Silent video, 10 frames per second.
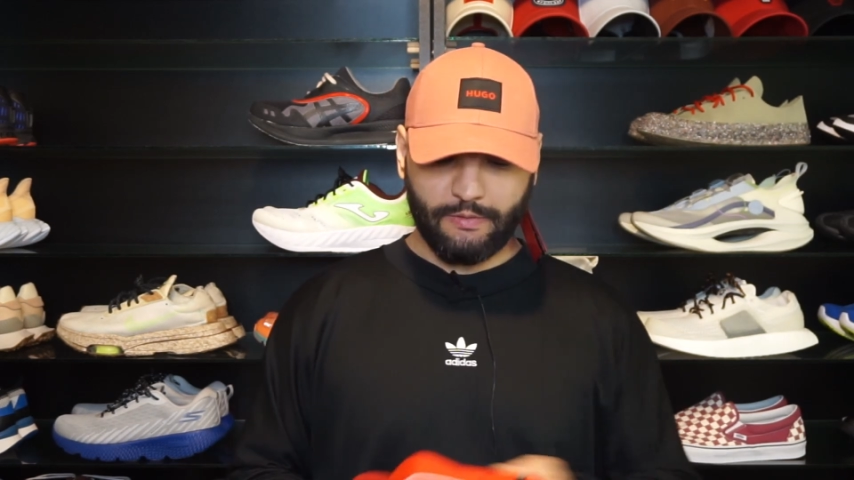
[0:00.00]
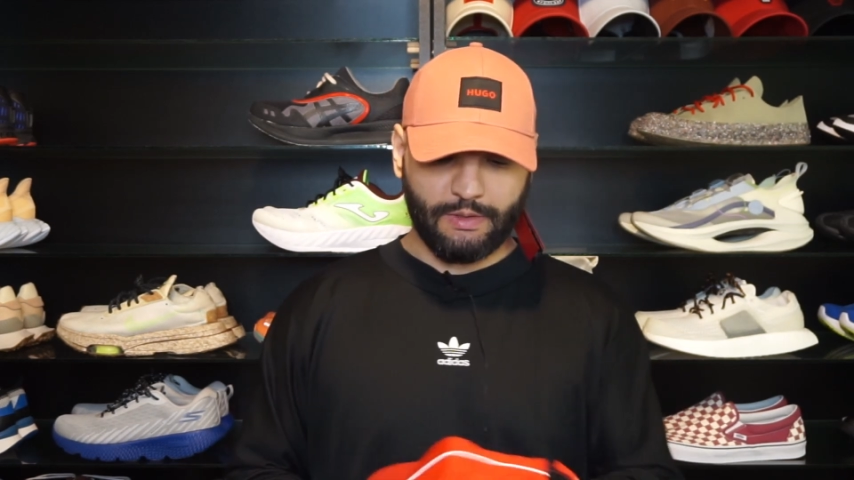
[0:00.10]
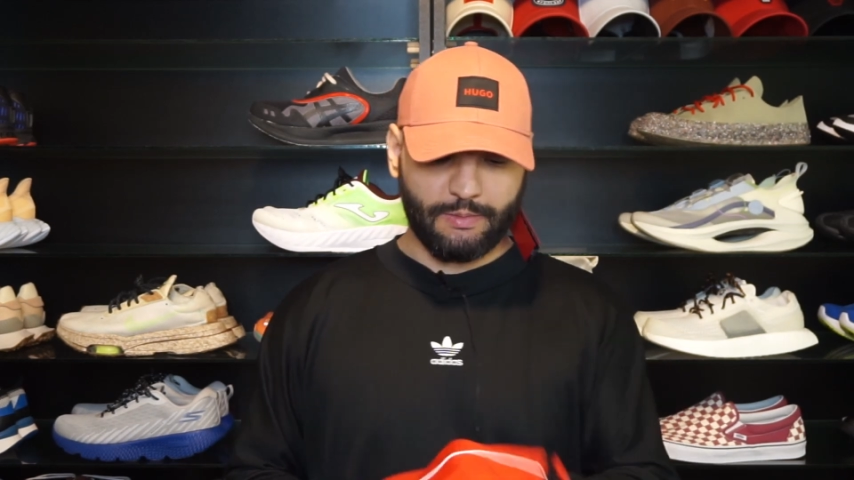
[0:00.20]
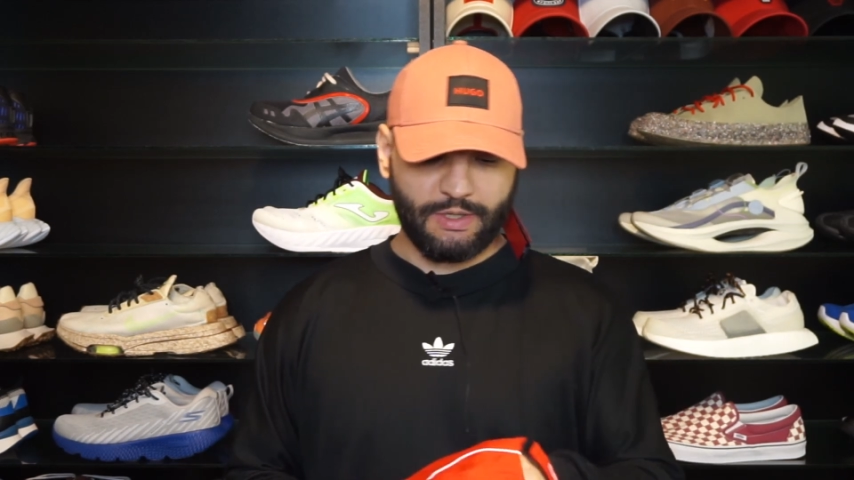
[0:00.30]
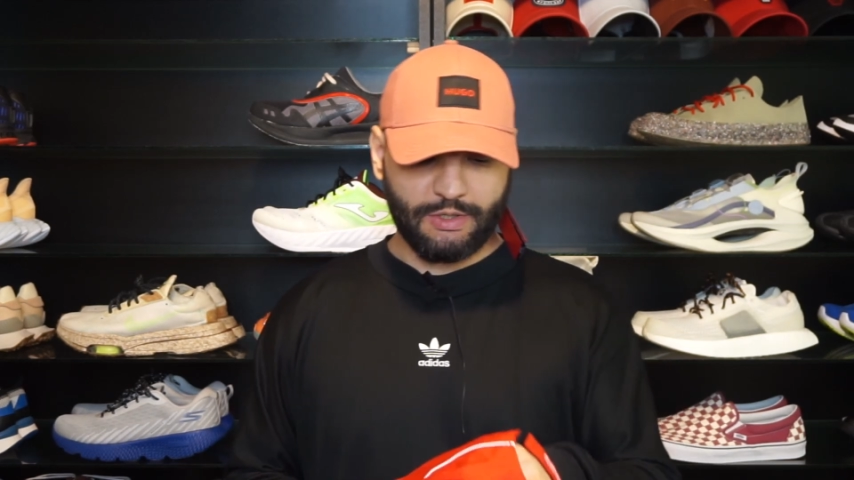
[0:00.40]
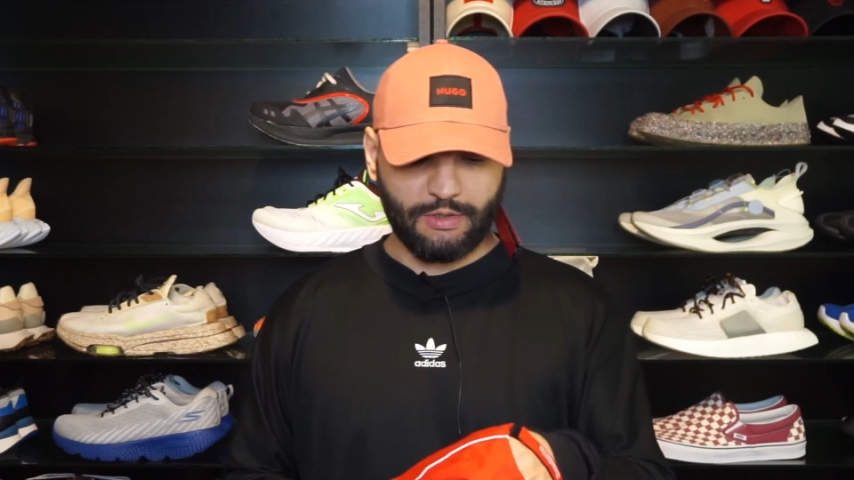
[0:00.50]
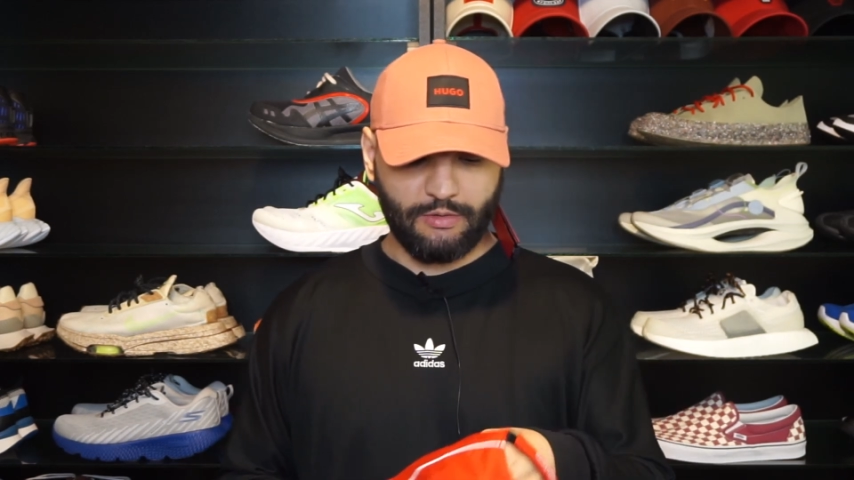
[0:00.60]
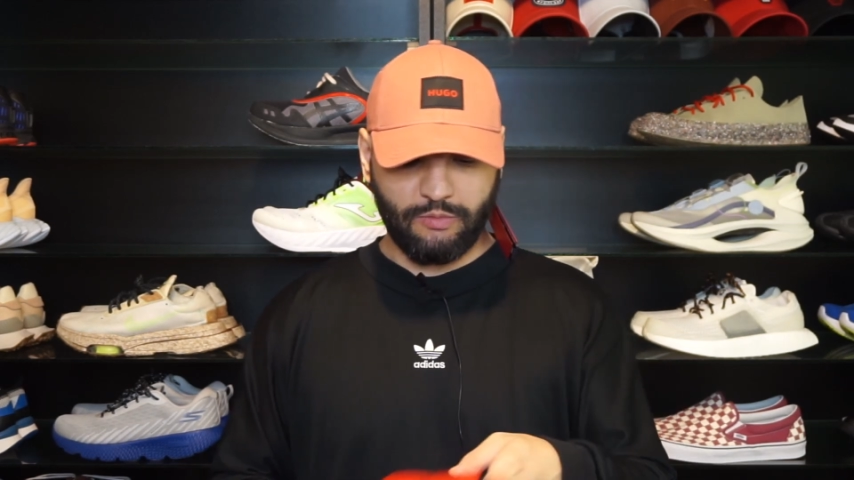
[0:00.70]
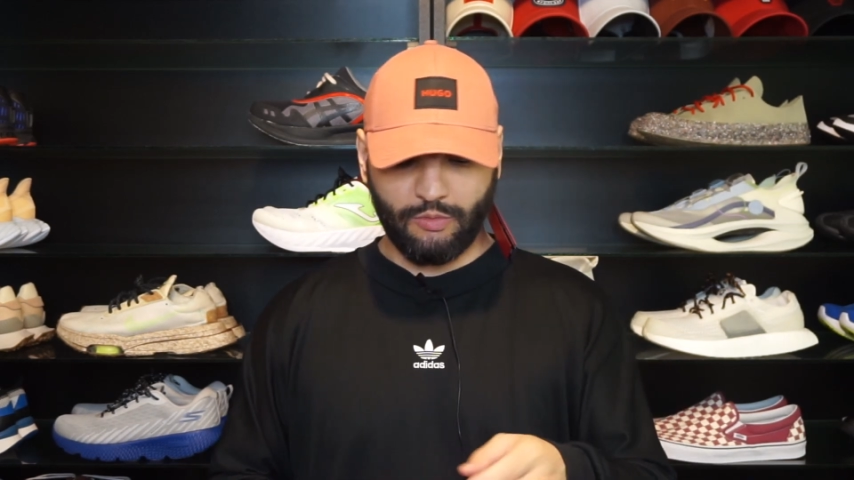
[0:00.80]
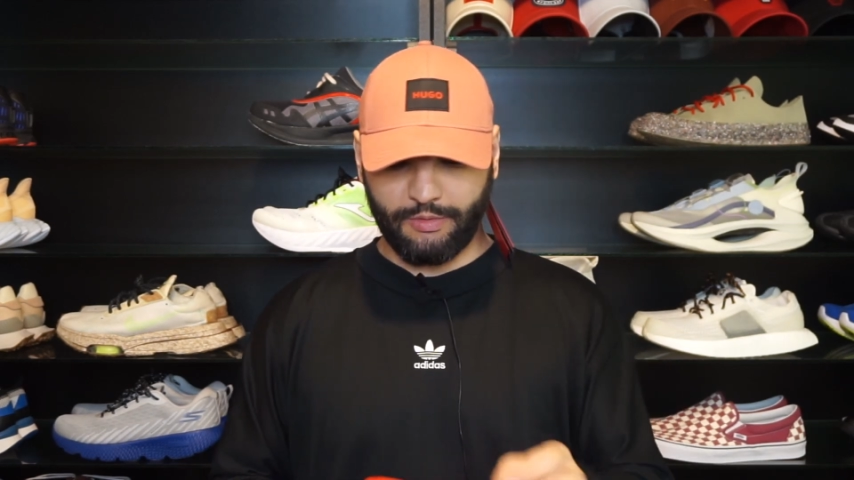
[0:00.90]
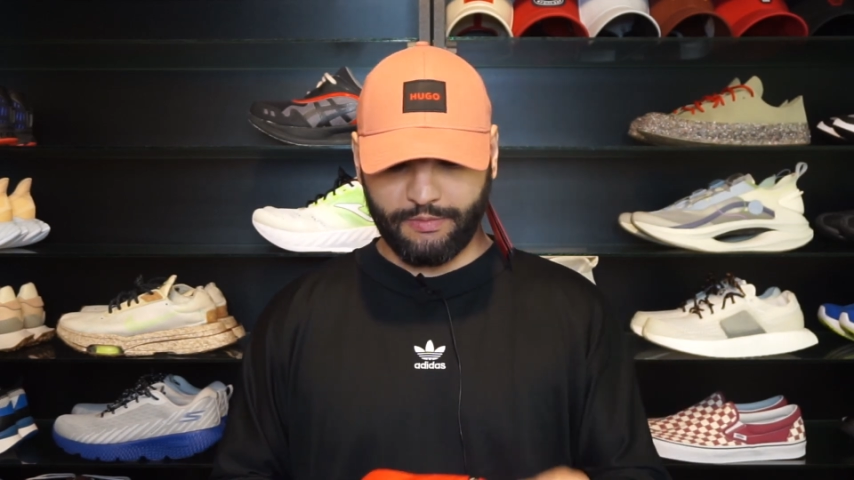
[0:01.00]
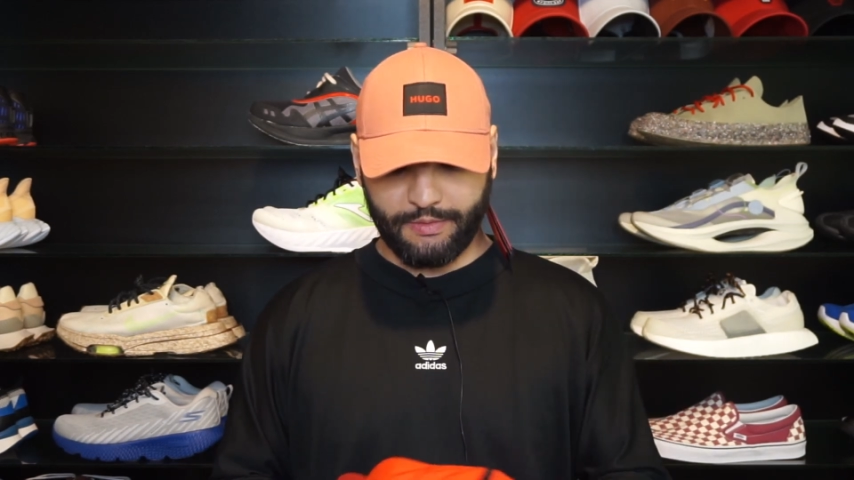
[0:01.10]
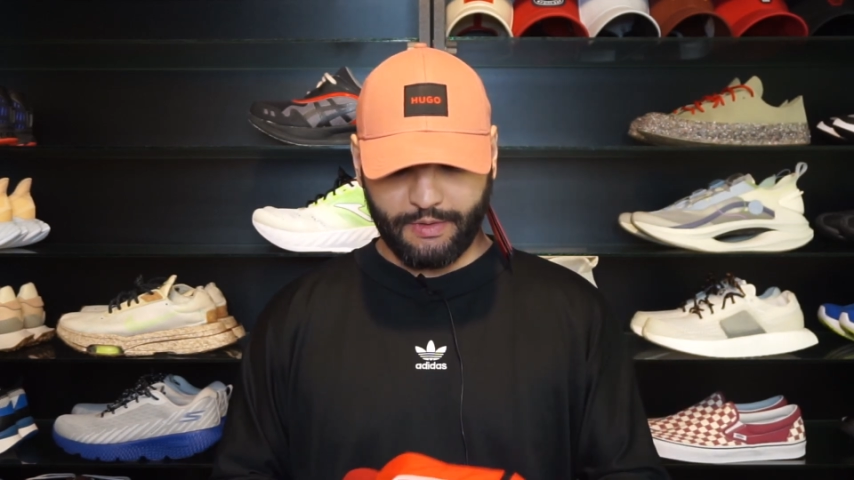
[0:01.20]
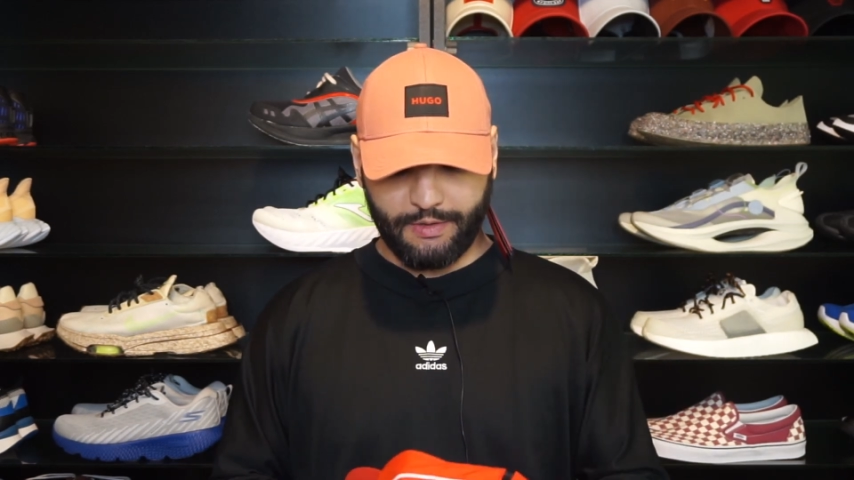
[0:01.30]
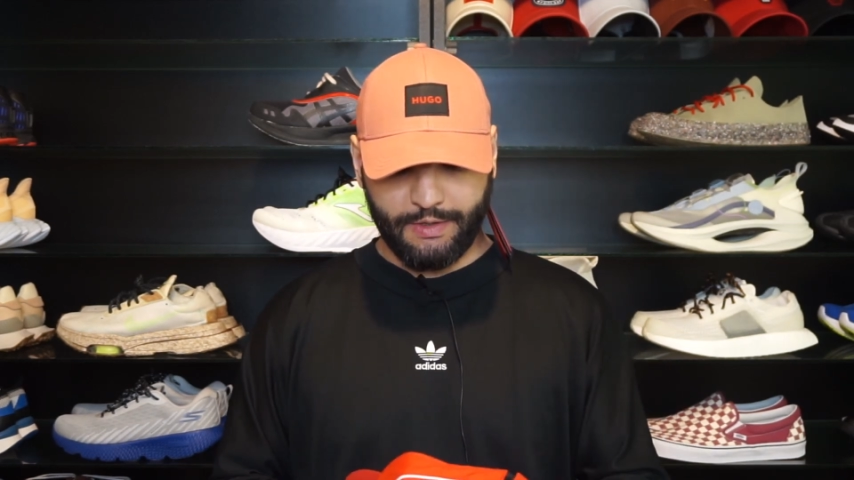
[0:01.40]
an obsession for
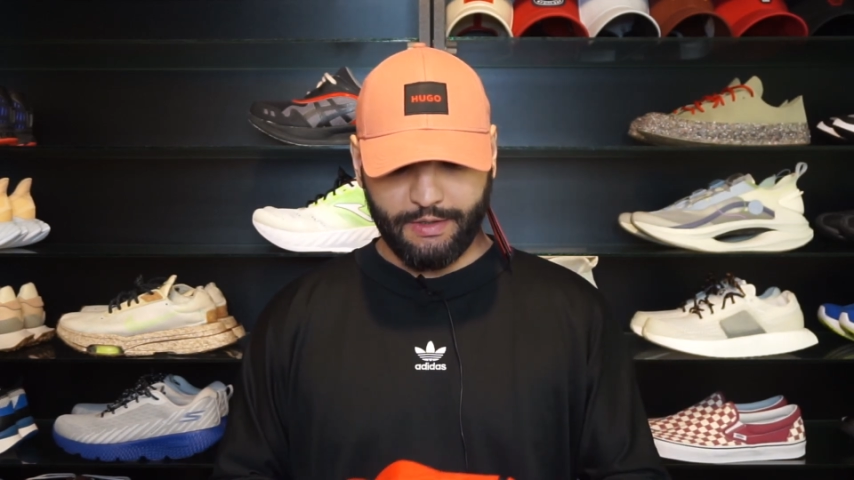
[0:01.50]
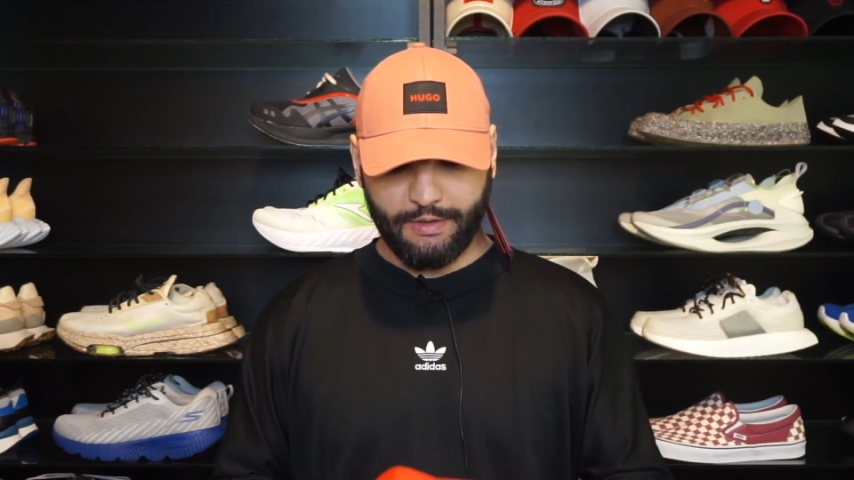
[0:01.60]
Ferrari.